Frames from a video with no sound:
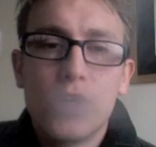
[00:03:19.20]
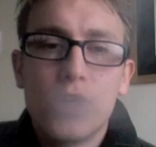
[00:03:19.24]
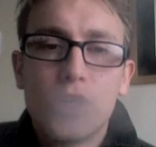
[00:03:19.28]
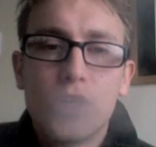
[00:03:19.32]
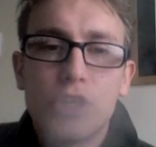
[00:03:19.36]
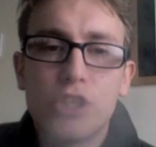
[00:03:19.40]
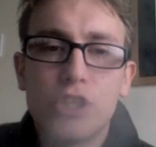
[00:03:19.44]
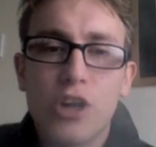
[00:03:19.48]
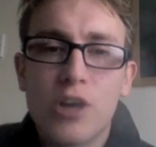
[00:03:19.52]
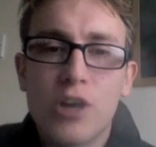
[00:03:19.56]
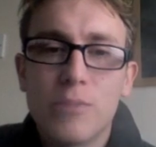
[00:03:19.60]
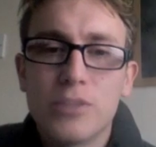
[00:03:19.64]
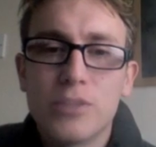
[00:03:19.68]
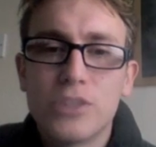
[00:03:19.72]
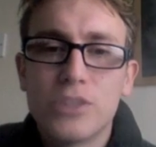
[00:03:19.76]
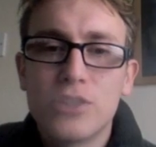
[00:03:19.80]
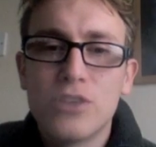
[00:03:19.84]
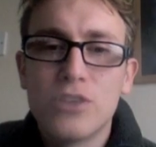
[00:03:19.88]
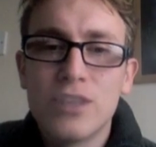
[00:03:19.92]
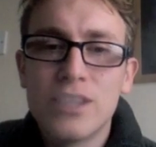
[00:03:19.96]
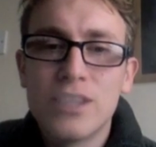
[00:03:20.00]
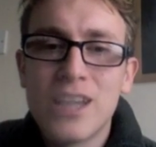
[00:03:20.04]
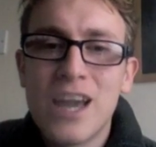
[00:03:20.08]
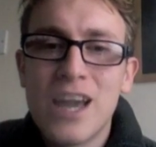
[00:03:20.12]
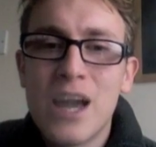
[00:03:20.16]
Slowly but
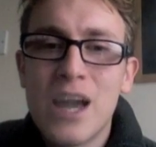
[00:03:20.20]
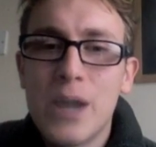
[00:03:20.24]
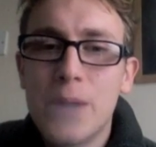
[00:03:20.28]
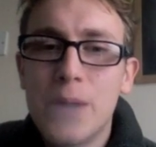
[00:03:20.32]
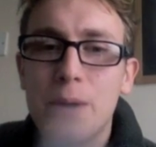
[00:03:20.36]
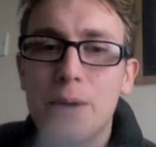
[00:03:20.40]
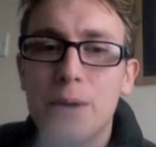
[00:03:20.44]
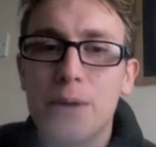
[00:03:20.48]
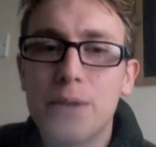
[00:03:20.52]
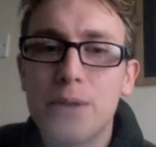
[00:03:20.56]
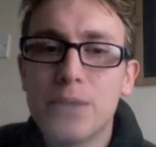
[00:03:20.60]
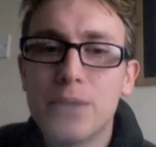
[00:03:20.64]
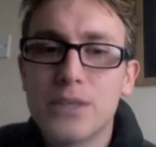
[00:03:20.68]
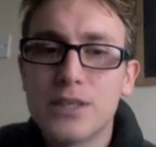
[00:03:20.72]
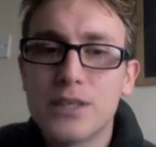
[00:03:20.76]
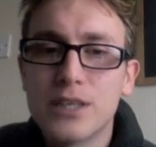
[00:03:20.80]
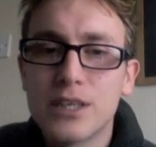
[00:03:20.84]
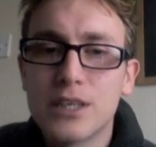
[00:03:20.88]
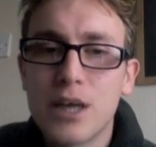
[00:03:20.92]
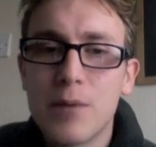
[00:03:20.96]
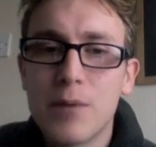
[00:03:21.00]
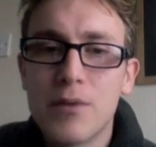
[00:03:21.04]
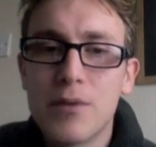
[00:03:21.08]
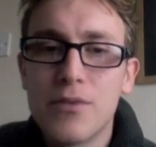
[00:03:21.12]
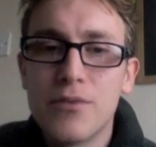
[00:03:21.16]
surely there, you see
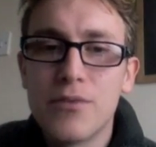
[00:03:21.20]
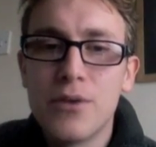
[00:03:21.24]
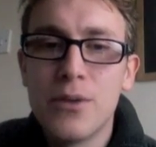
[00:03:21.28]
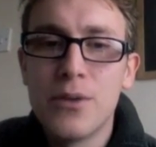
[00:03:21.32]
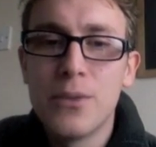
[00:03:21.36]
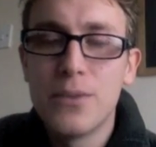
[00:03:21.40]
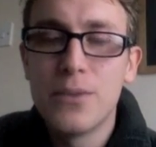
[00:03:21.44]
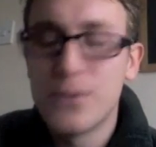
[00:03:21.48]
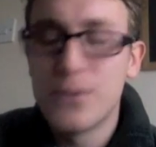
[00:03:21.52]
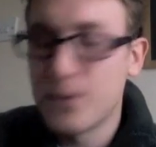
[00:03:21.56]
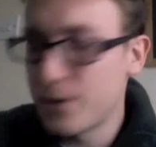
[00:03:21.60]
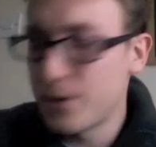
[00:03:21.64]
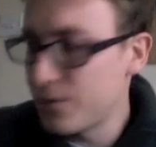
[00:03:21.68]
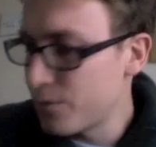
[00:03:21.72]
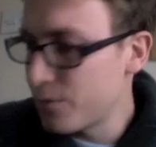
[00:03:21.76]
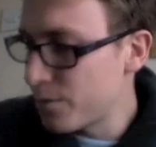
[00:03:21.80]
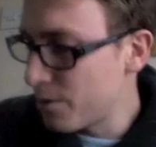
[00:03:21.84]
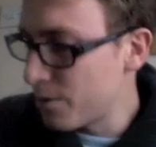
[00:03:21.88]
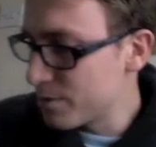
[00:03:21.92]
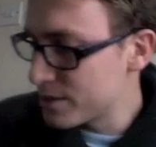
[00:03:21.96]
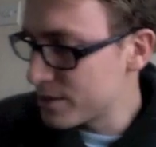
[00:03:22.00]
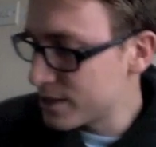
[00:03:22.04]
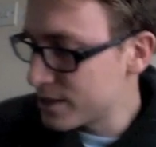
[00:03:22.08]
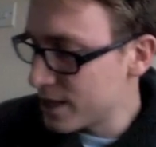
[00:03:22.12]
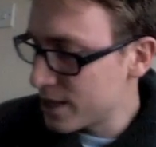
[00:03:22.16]
it coming through. If I'm
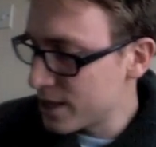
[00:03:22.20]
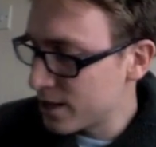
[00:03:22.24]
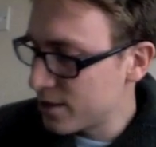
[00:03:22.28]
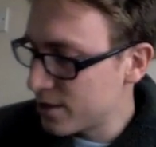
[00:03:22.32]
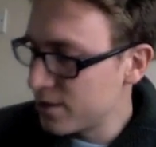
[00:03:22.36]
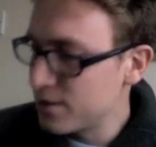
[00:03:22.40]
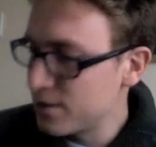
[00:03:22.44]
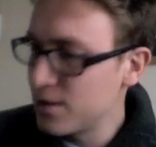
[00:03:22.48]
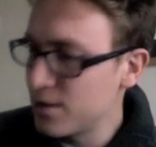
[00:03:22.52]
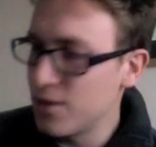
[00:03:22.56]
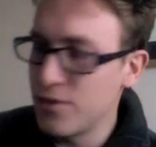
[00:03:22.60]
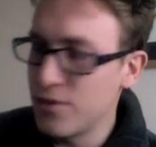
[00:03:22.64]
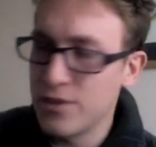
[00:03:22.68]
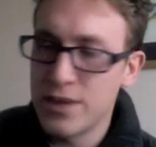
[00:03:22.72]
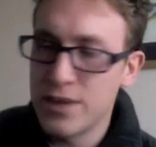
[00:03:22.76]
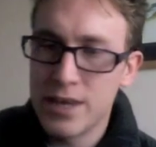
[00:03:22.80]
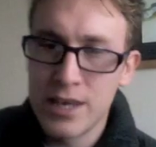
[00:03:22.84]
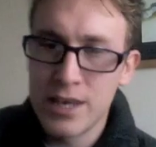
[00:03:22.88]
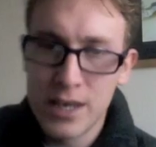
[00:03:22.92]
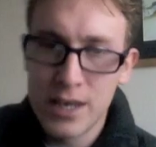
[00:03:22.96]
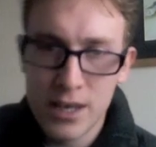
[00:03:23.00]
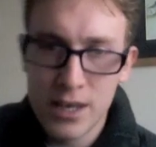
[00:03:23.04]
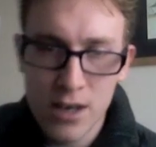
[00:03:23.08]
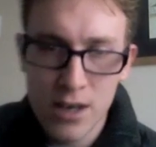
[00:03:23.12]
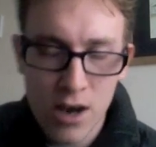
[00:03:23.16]
not mistaken,
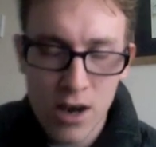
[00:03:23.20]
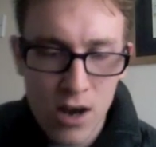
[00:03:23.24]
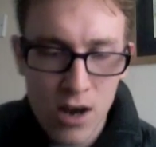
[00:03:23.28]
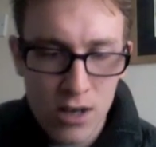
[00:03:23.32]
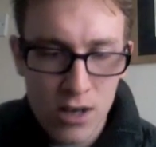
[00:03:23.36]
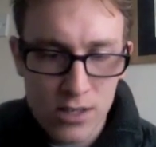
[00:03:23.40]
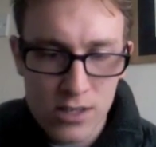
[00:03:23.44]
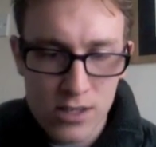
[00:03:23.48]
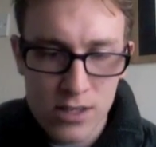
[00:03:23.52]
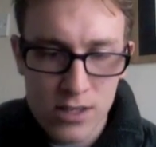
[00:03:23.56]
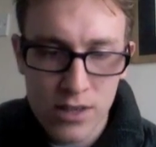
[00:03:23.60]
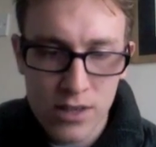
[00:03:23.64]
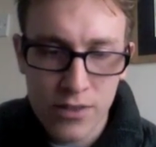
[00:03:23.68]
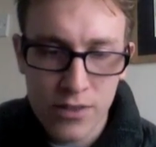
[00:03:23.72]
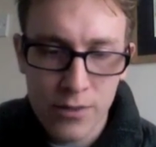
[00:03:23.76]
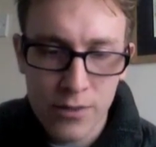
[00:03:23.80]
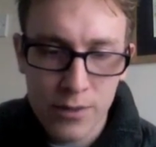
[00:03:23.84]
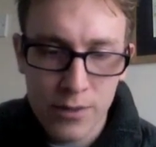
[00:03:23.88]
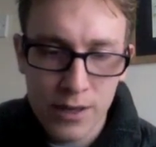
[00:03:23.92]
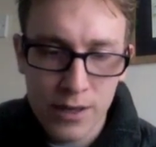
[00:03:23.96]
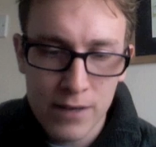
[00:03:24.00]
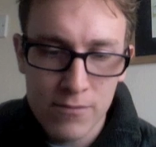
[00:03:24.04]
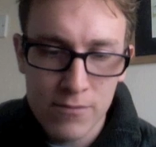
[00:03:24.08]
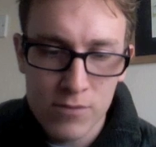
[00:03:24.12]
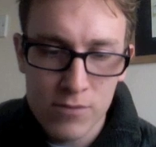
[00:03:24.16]
the carts that were
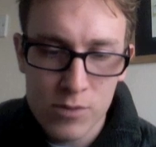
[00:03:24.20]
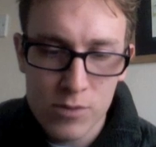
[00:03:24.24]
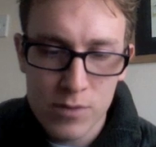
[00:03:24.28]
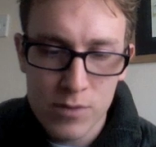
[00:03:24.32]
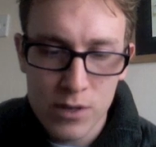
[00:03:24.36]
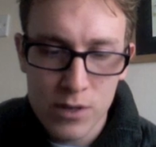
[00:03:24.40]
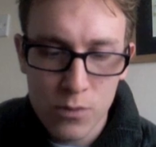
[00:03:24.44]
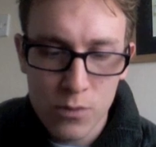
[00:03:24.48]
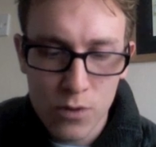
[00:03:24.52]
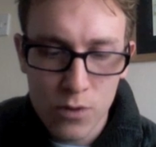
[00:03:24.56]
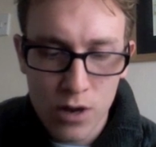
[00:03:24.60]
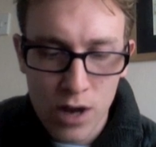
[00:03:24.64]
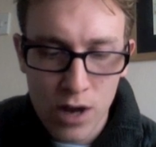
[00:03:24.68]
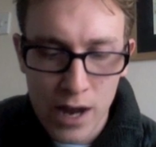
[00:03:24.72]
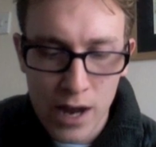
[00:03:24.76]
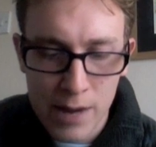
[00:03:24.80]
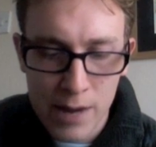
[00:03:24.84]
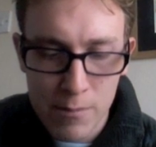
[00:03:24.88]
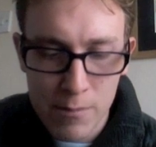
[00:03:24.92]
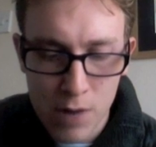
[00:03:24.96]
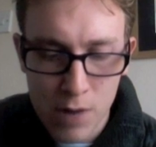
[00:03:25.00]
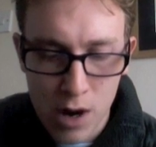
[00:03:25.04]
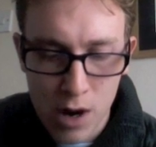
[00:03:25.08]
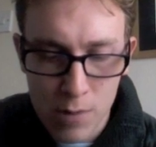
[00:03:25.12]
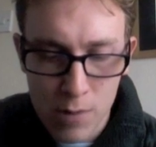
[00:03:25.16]
given to me were a
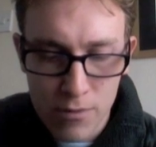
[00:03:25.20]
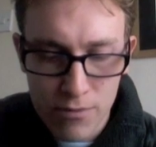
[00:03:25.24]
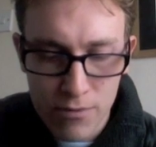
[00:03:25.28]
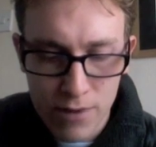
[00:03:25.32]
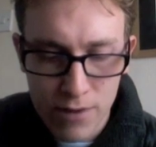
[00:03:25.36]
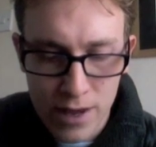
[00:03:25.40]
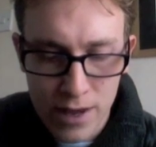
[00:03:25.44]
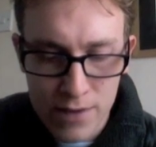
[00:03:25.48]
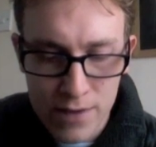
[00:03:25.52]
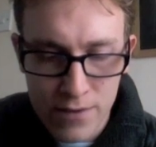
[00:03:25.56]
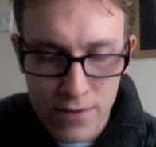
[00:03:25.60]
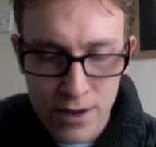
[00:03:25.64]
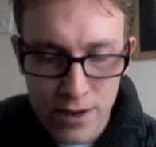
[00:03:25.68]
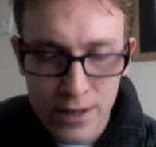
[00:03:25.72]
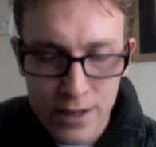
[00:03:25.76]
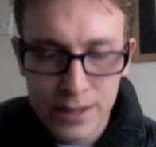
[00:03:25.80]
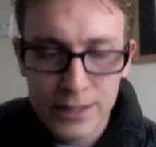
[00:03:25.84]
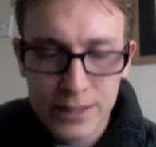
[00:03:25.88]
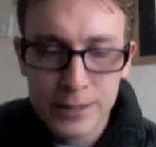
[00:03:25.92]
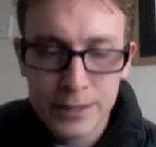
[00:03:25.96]
Marlboro flavour.